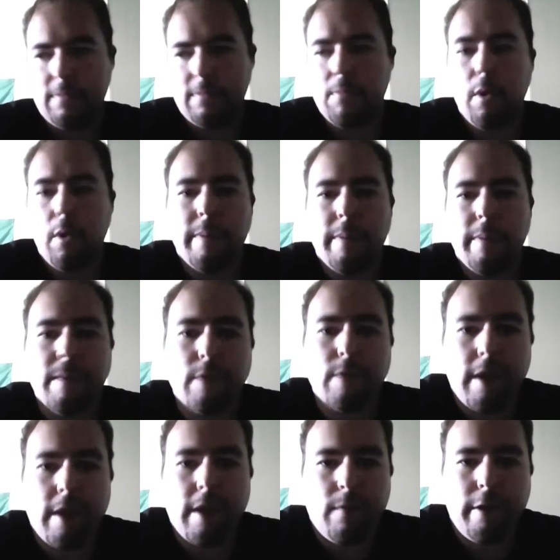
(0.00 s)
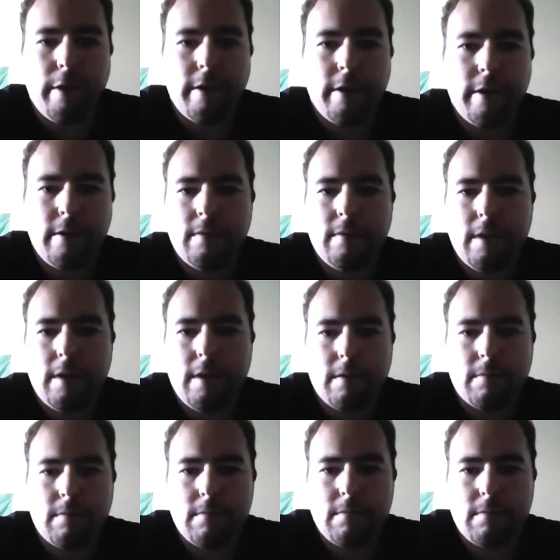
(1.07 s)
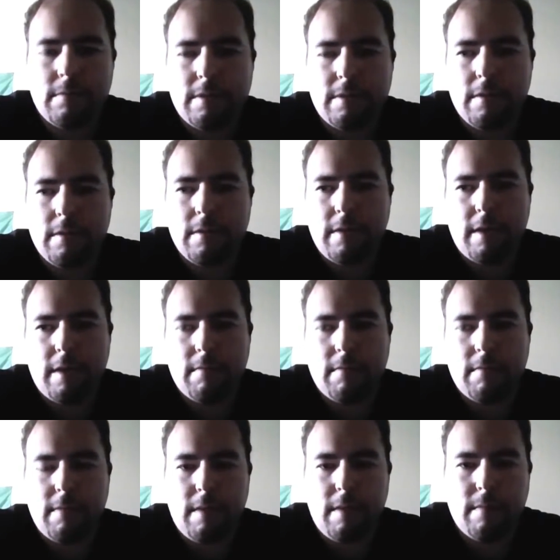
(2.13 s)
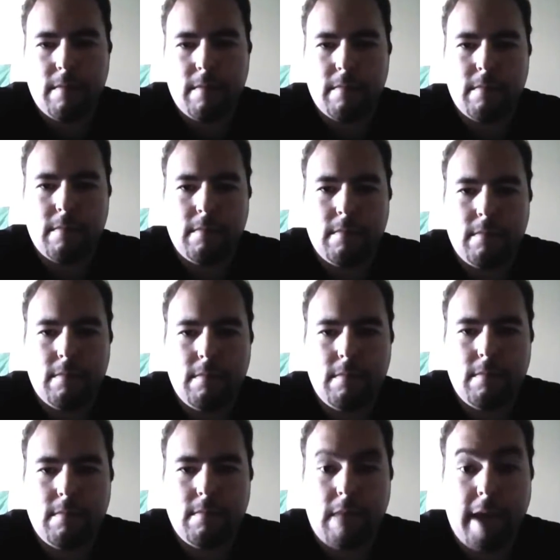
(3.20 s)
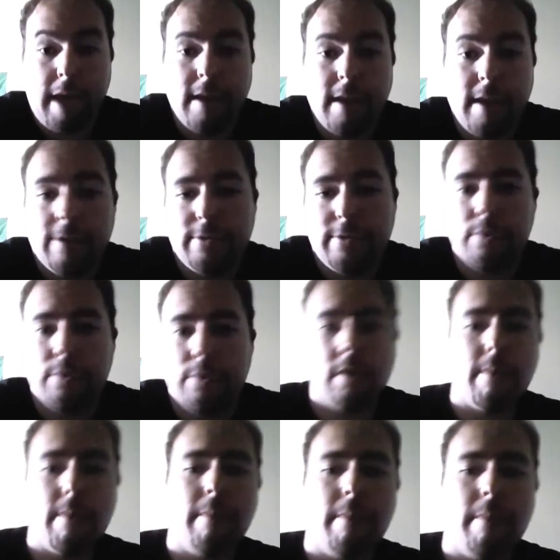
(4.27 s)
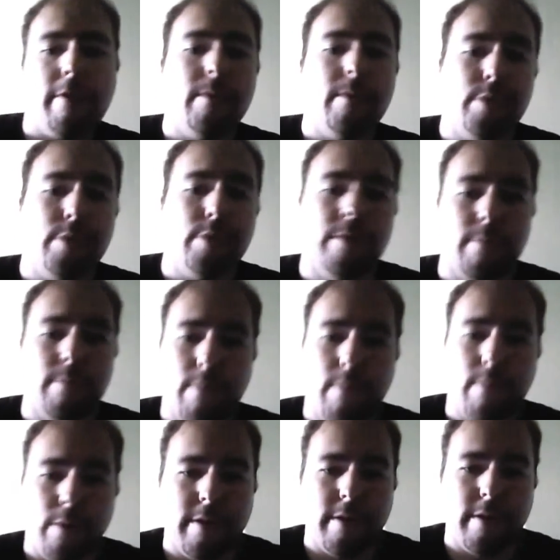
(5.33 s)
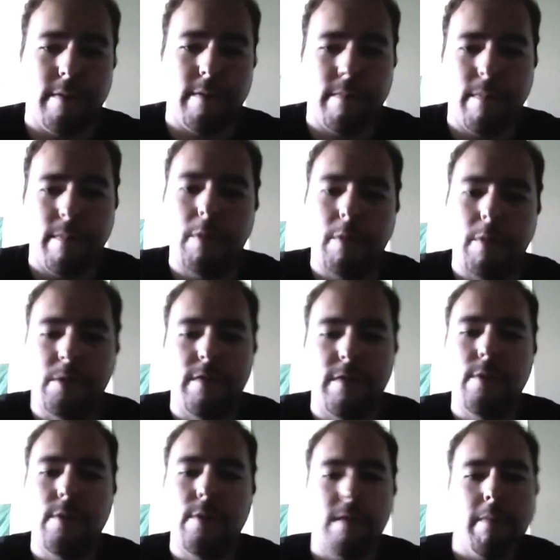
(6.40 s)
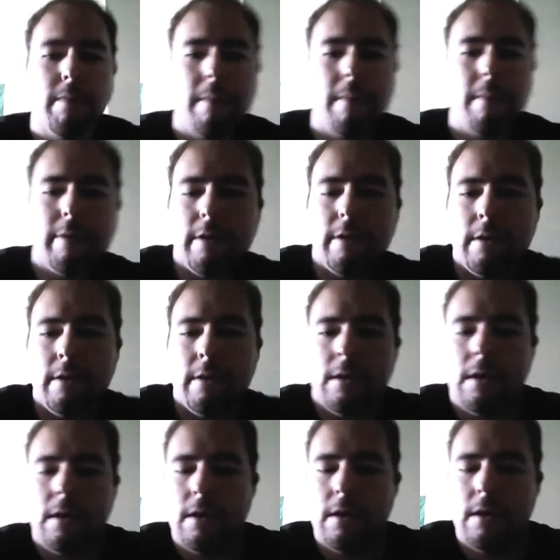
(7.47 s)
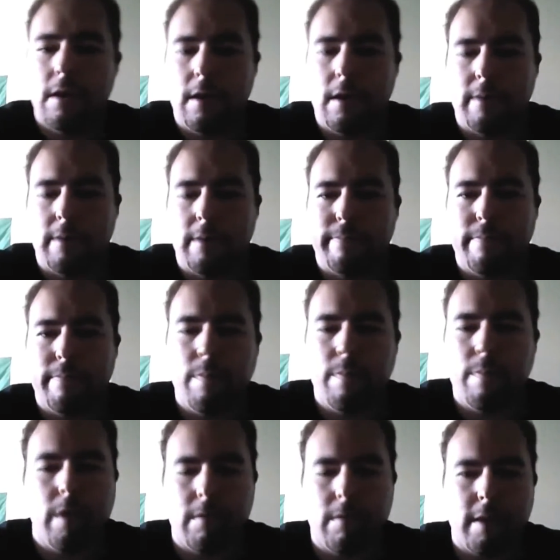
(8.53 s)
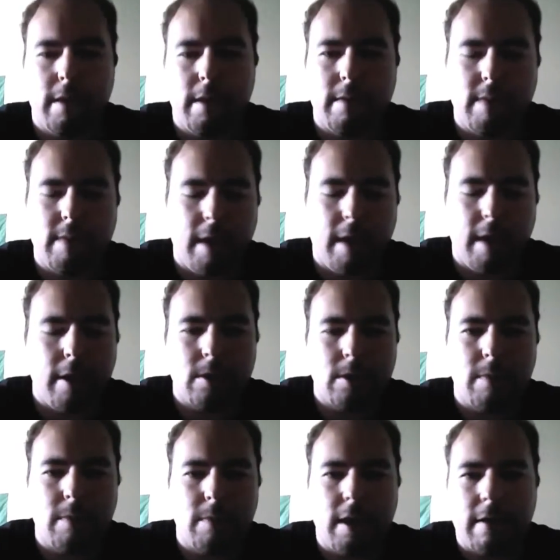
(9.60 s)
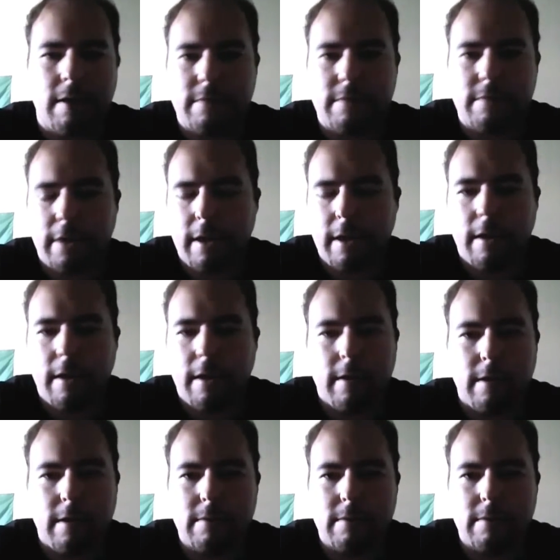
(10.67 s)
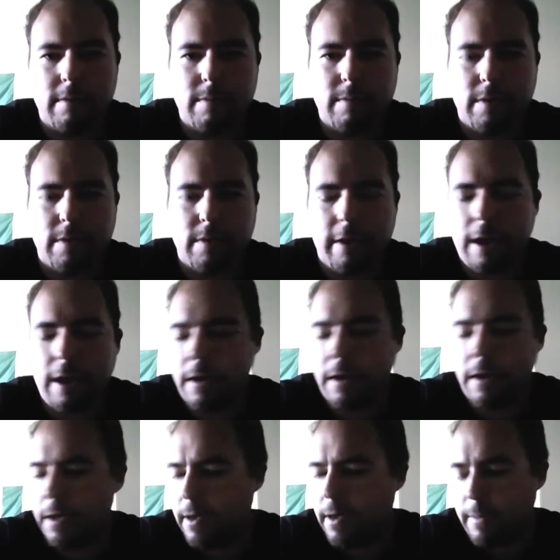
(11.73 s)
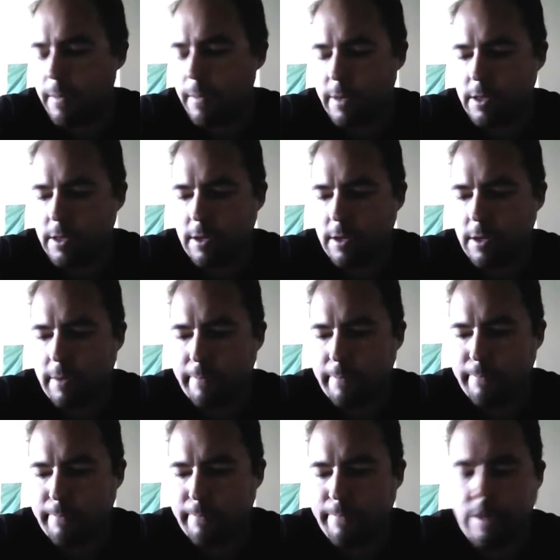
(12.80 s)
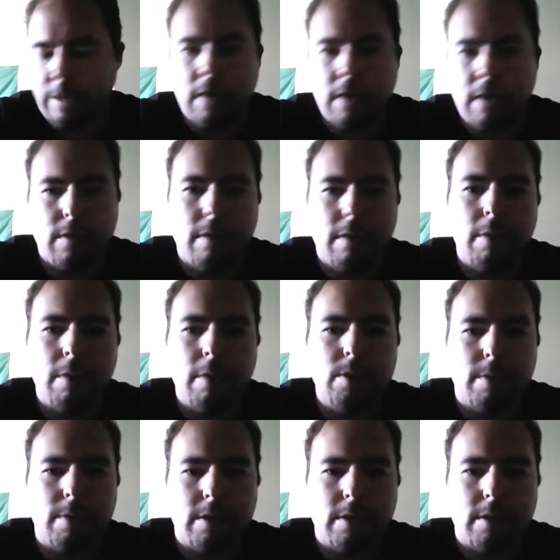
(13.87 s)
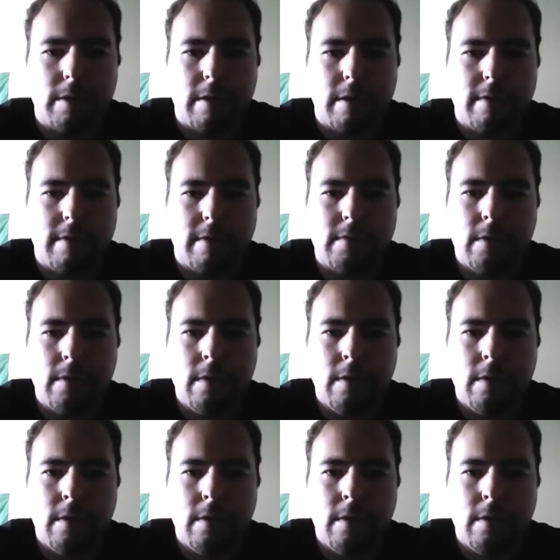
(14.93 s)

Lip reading: More people out of work, than I can certainly remember, and I'm sure more than most of you can remember. But I digress. I'm getting off track here, and I'm sorry. But there are multiple alternatives.